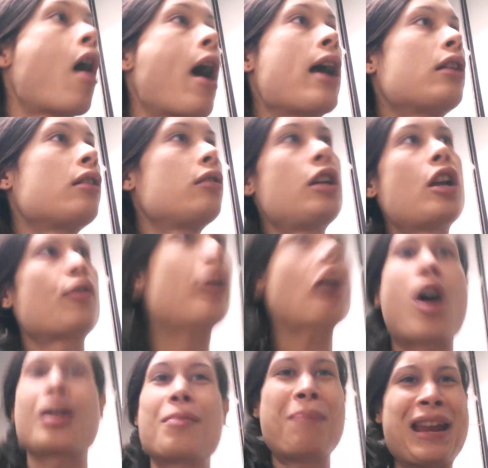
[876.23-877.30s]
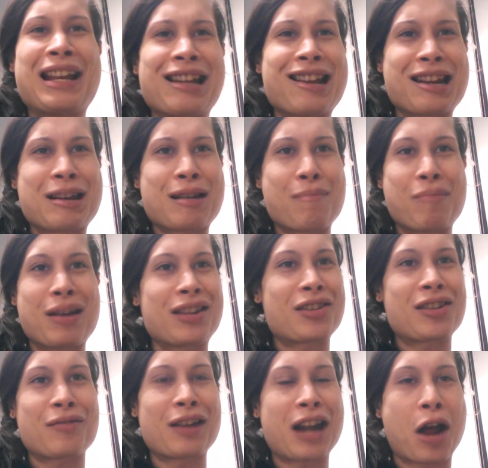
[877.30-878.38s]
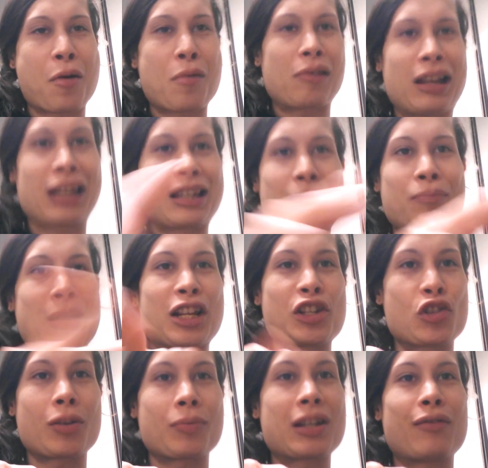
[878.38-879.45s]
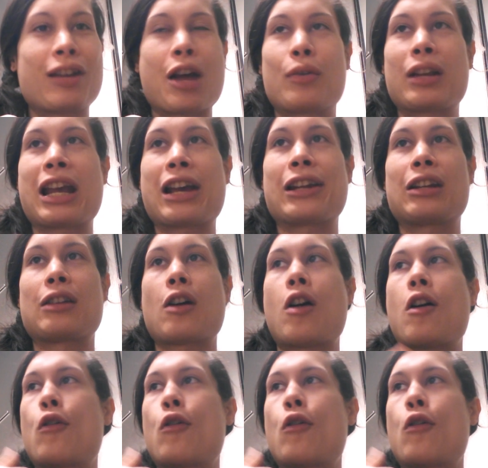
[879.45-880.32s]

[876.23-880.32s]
And, the odd bacon bits every now and then, like bacon strips every now and again,